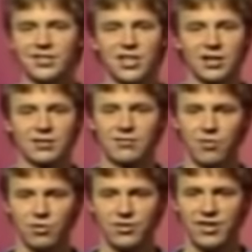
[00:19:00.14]
did John
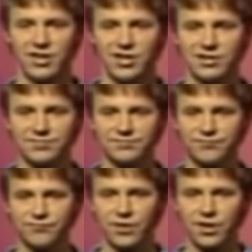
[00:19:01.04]
Travolta, um.
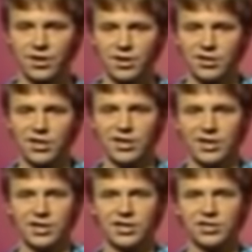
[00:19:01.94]

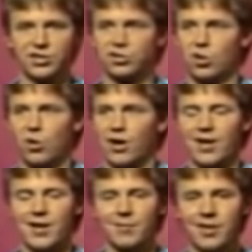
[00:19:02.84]
Yeah, here's a joke.
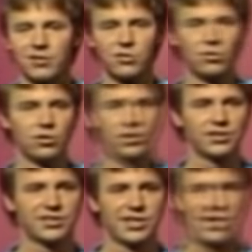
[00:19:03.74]
I- am not too good
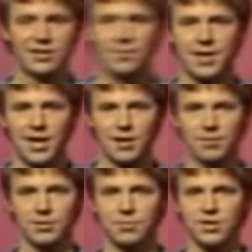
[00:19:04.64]
at stand up
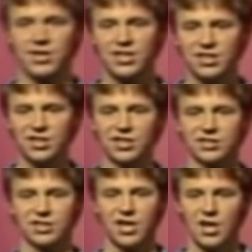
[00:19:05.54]
comedy, but here it
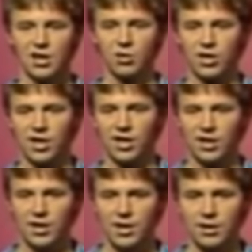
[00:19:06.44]
is.
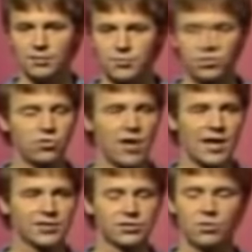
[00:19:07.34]
Okay, um, two
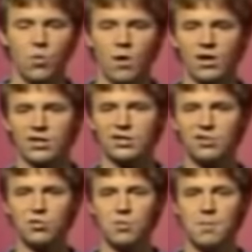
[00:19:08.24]
guys are walking
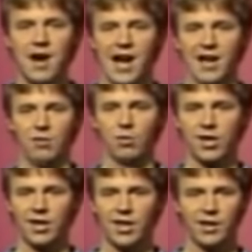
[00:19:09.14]
into a bar.
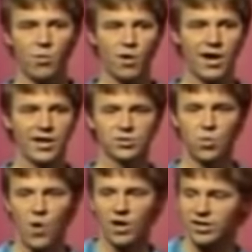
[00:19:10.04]
Okay, like one
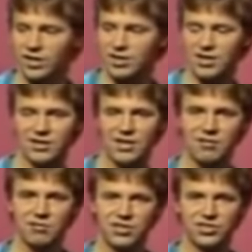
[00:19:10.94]
guy's walking in there.
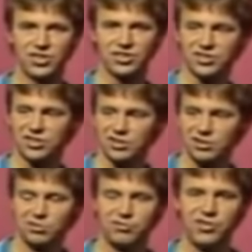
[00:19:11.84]
There he is. You can see
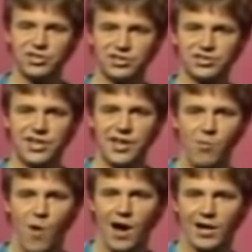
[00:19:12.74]
his little feet. He's
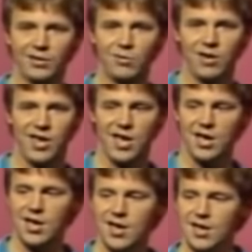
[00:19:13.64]
there walking, okay?